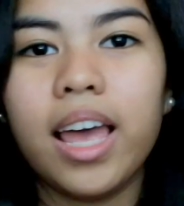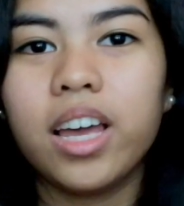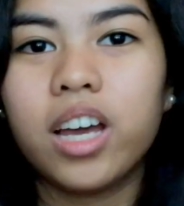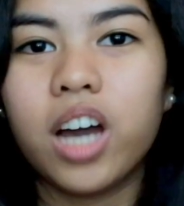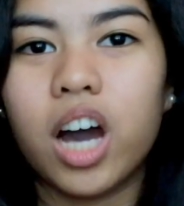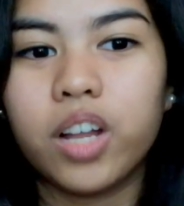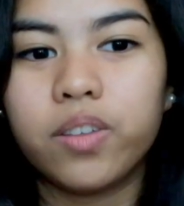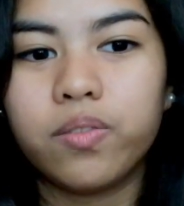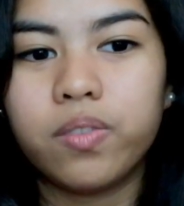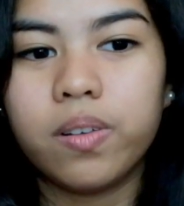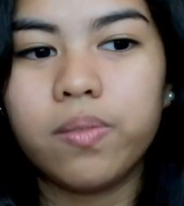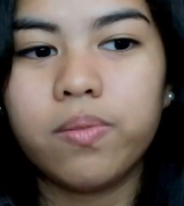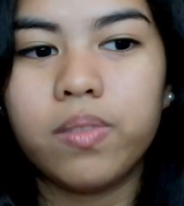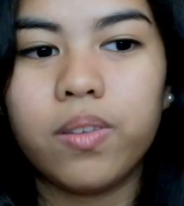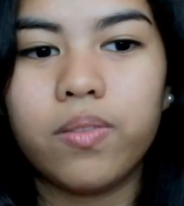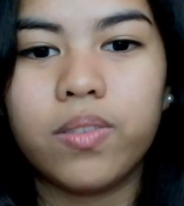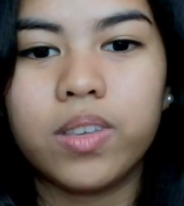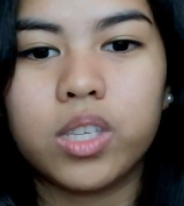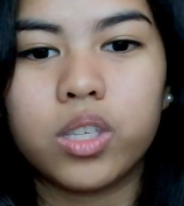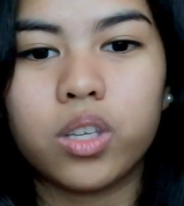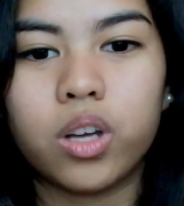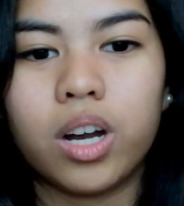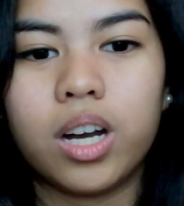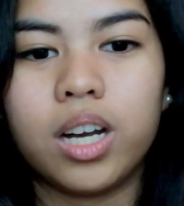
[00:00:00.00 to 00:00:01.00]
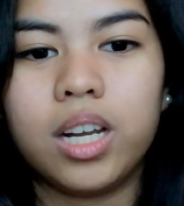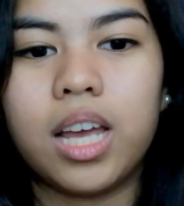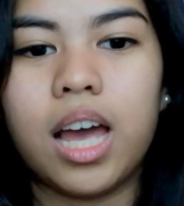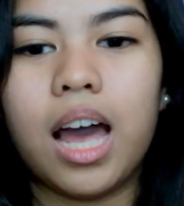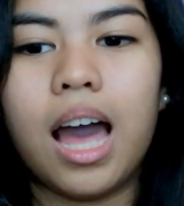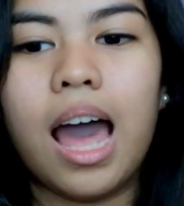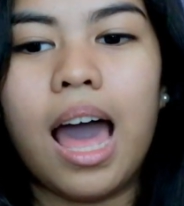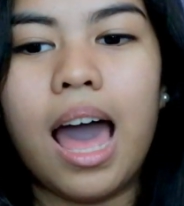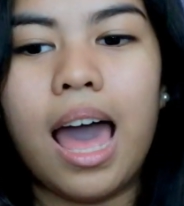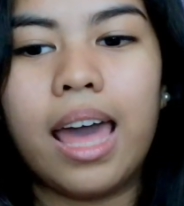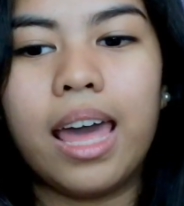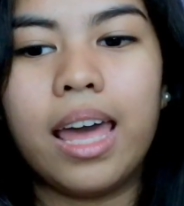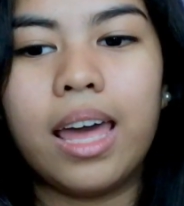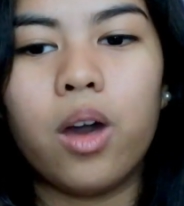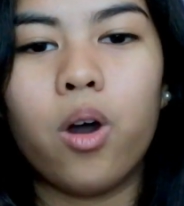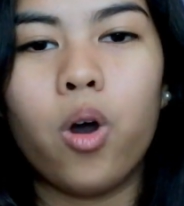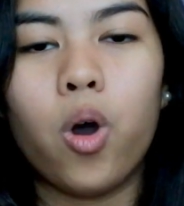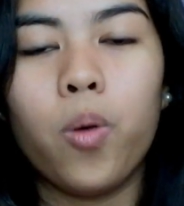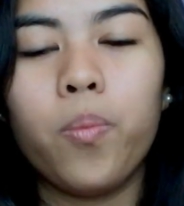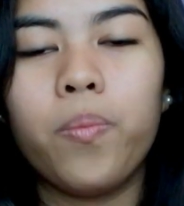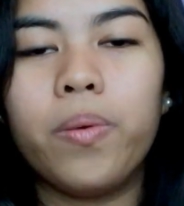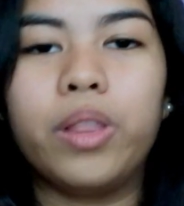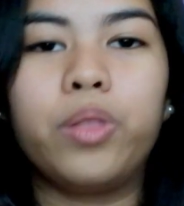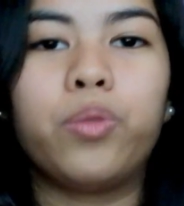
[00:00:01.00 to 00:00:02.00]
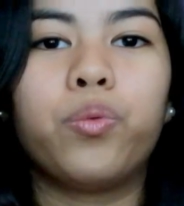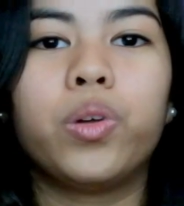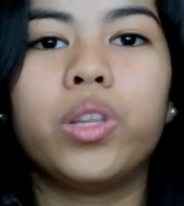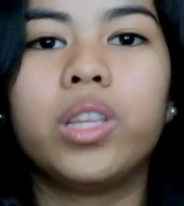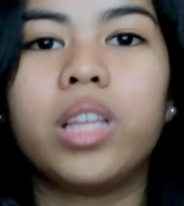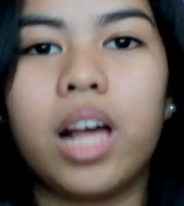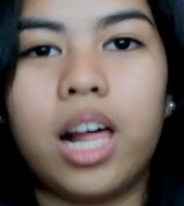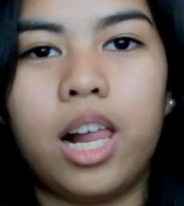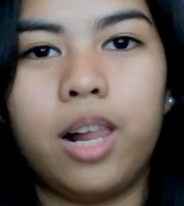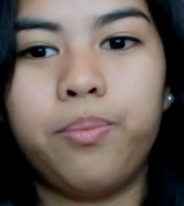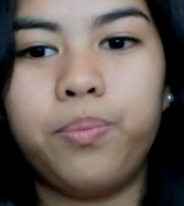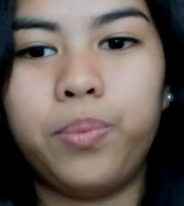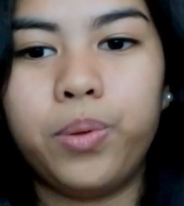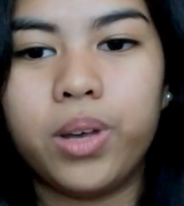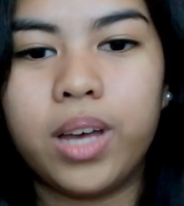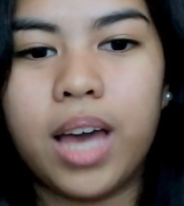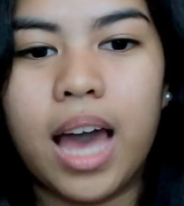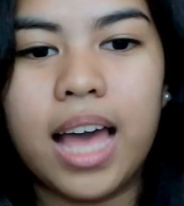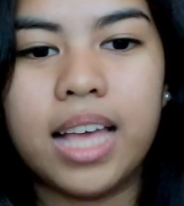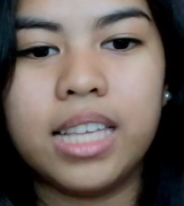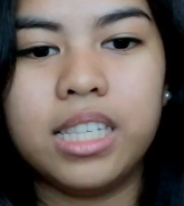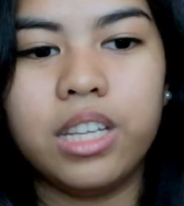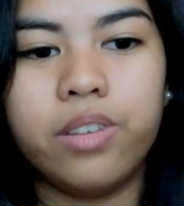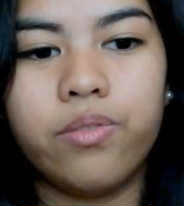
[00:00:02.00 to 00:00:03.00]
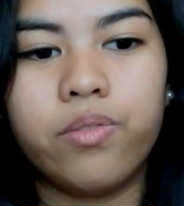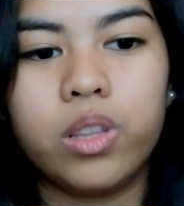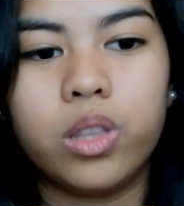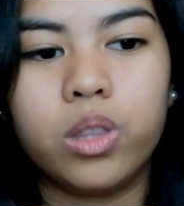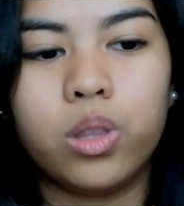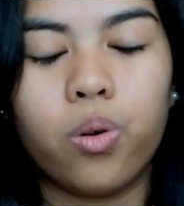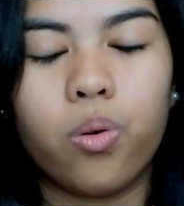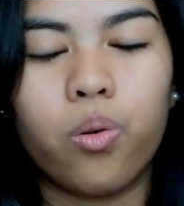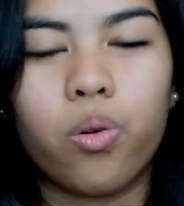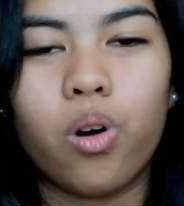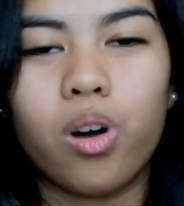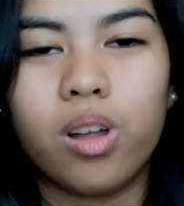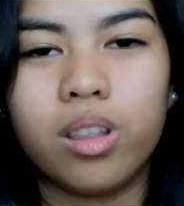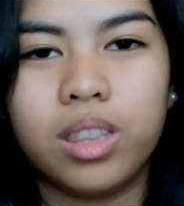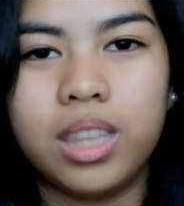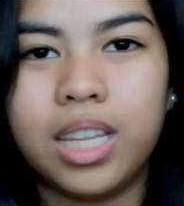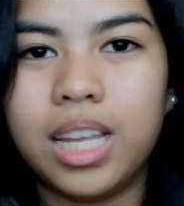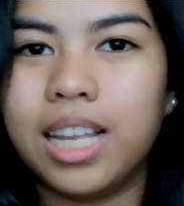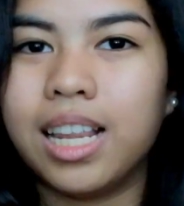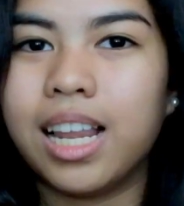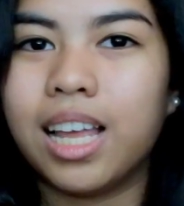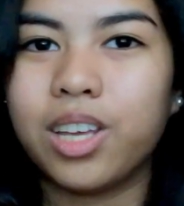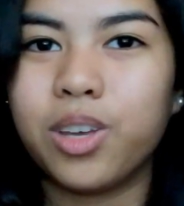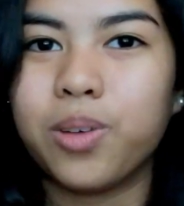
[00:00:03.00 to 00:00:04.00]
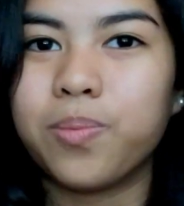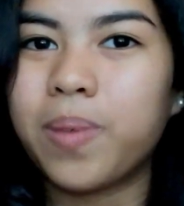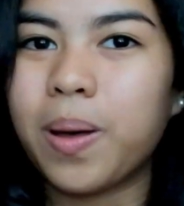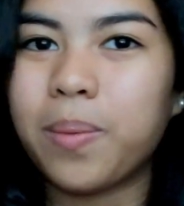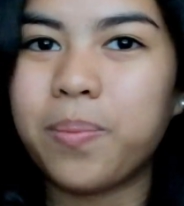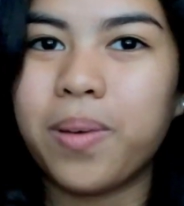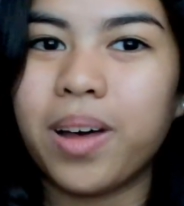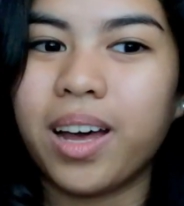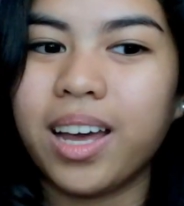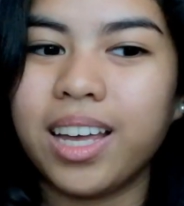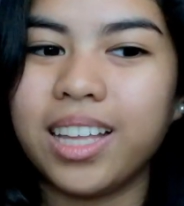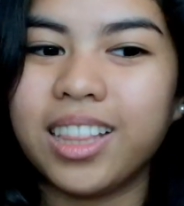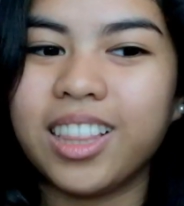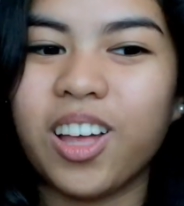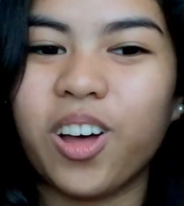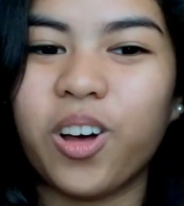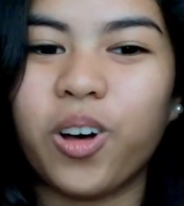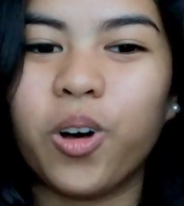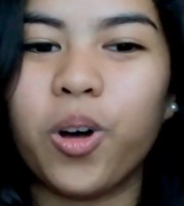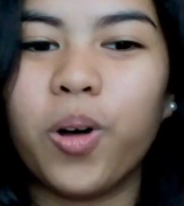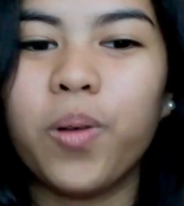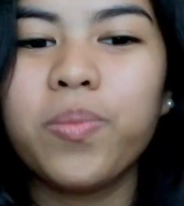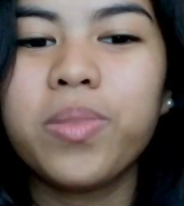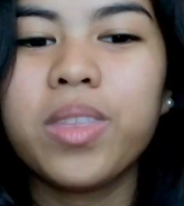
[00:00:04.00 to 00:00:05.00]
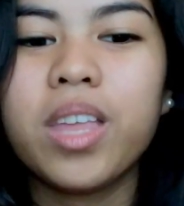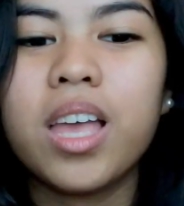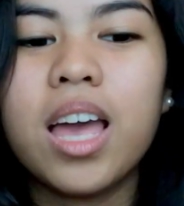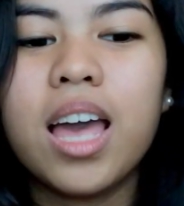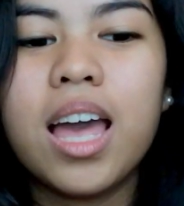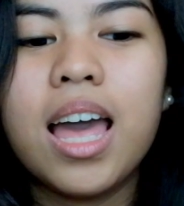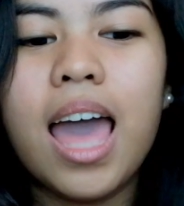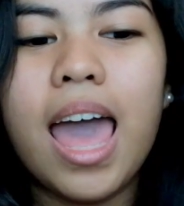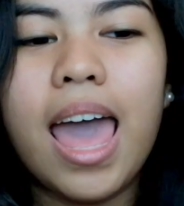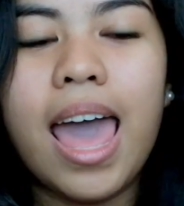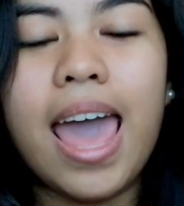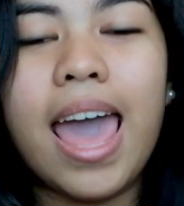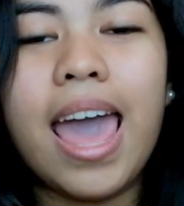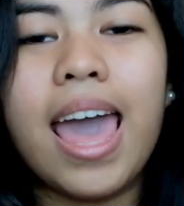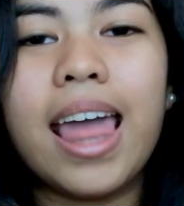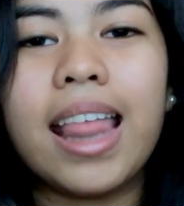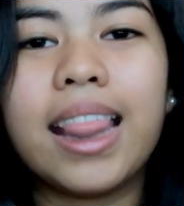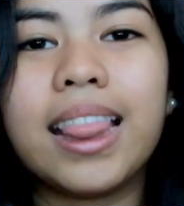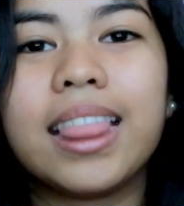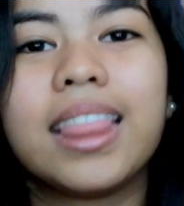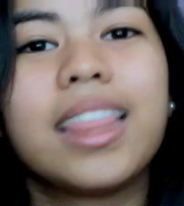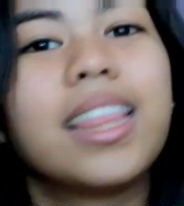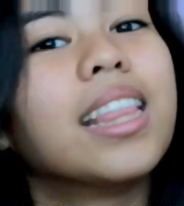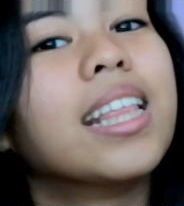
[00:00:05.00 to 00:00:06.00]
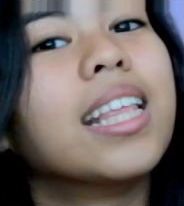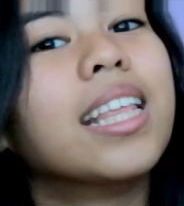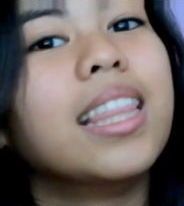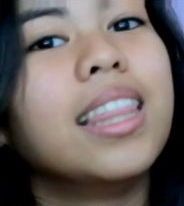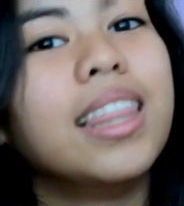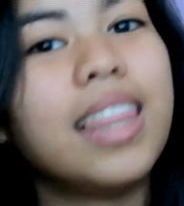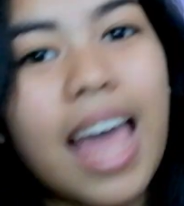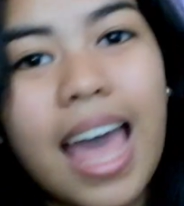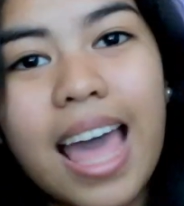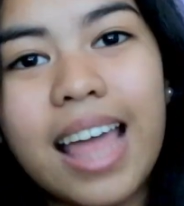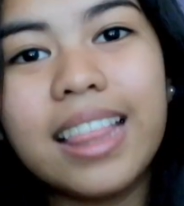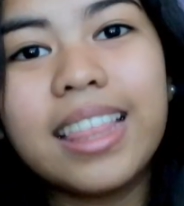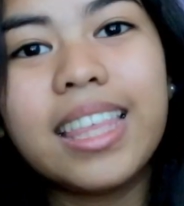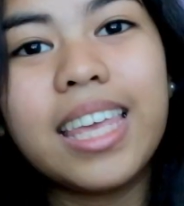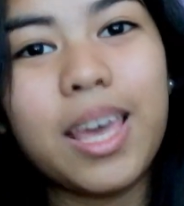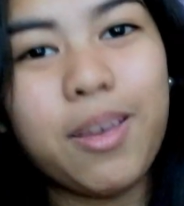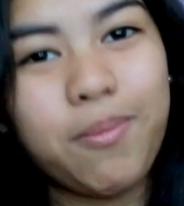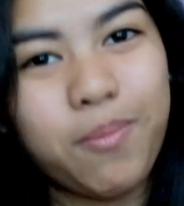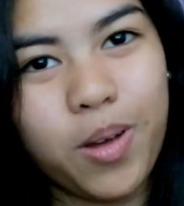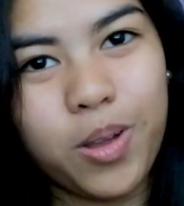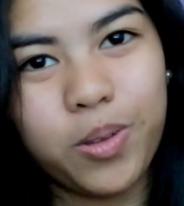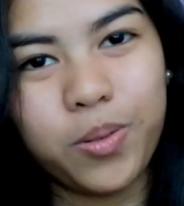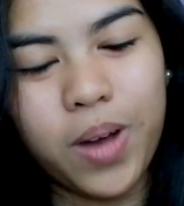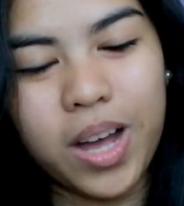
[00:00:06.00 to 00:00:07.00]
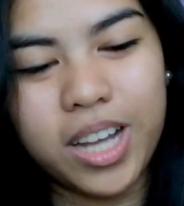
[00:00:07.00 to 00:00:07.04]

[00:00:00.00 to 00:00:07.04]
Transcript: I got from Divisoria, I hope it would help you guys even though konti lang yung papakita ko. And then keep on